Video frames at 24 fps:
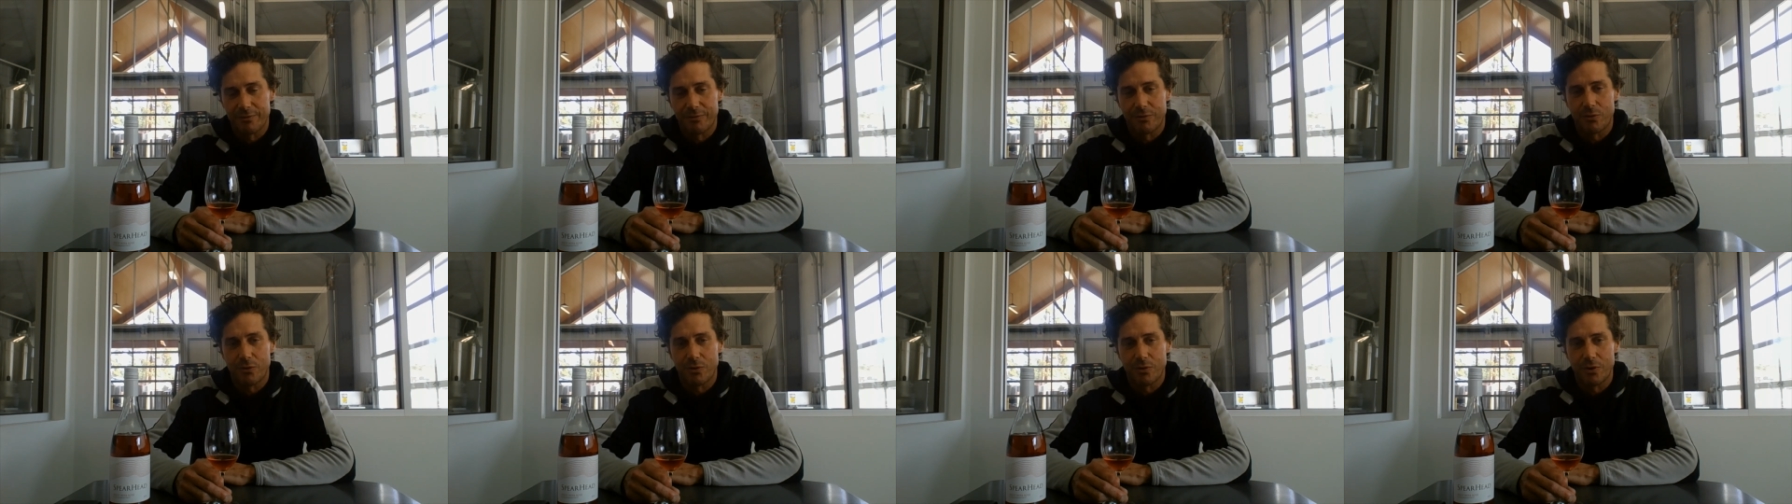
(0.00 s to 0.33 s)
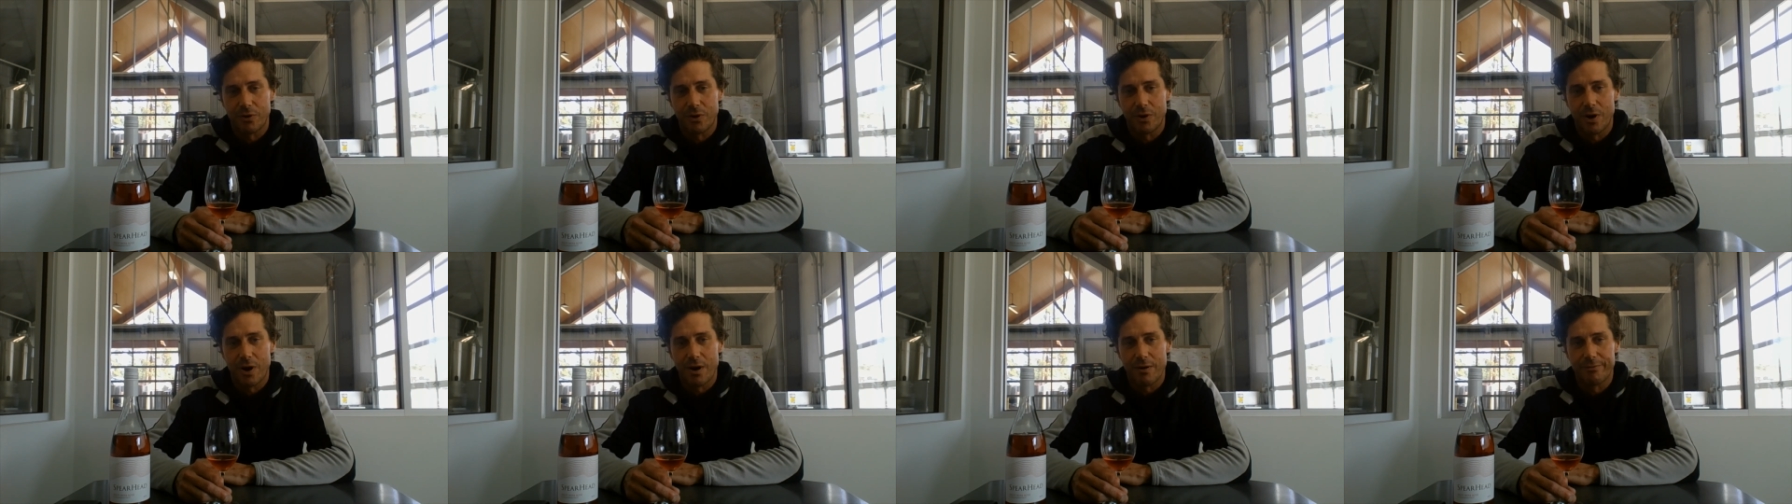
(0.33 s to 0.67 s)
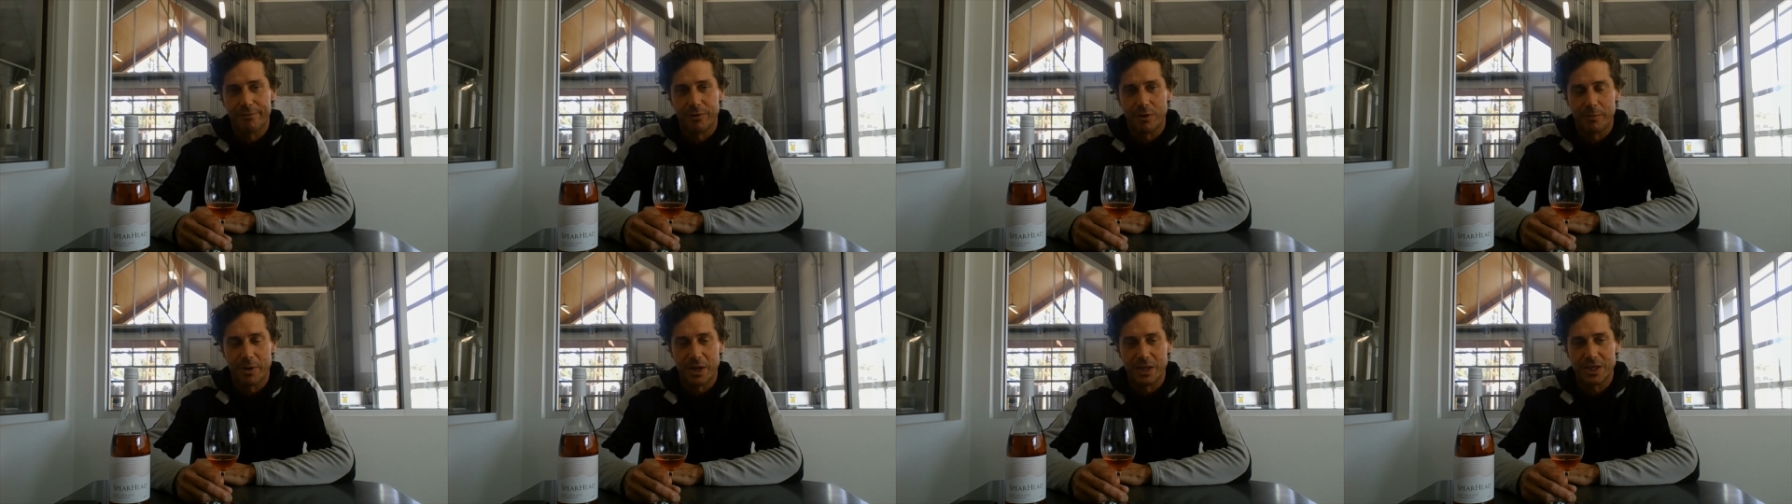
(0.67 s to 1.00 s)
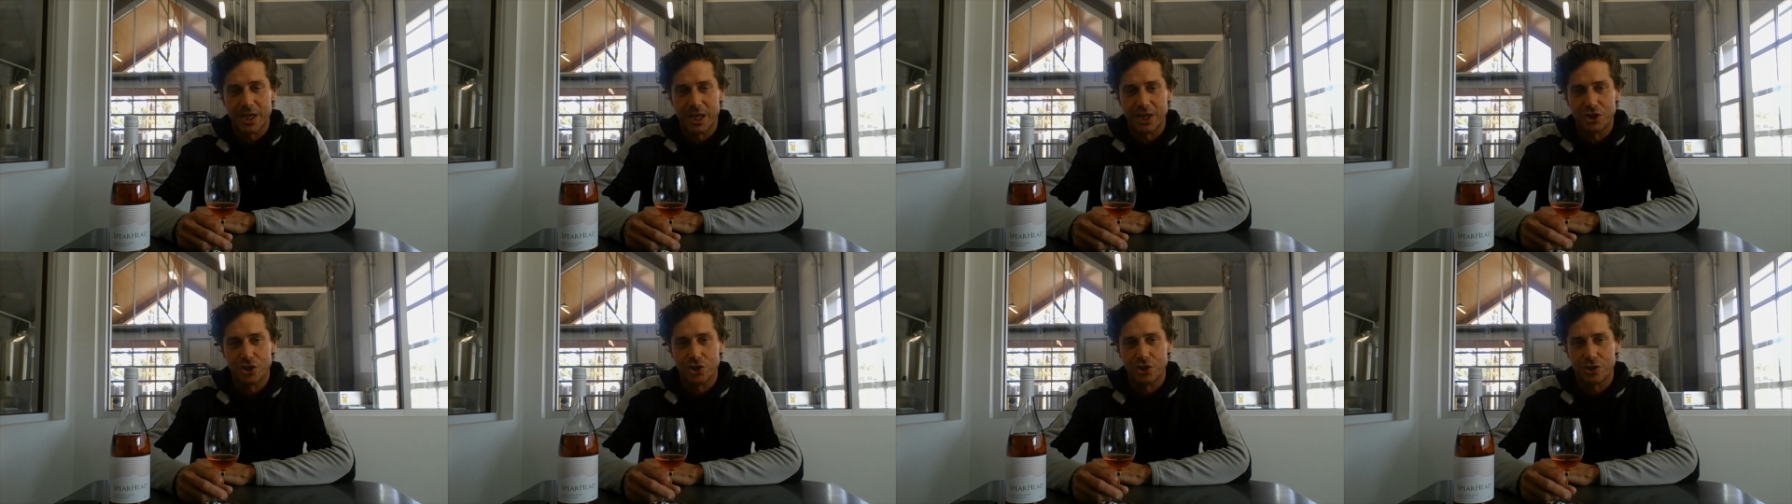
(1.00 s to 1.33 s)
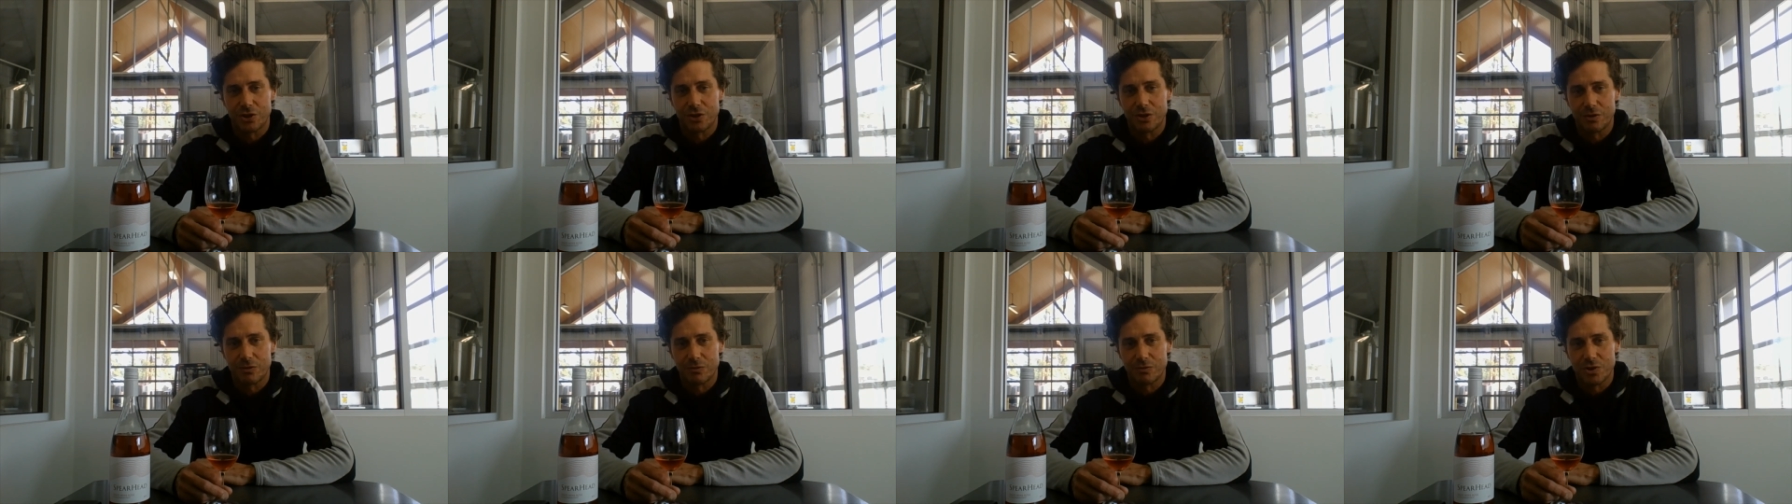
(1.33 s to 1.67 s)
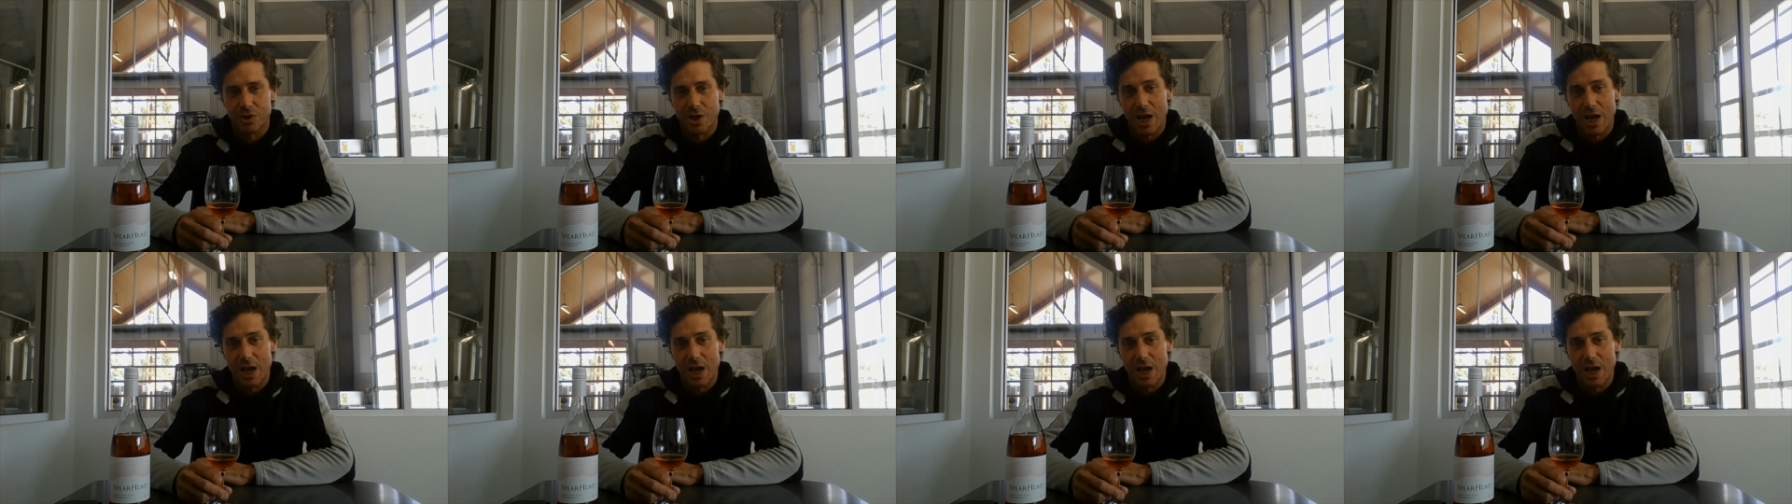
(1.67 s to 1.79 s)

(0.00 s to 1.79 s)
for fermentation, which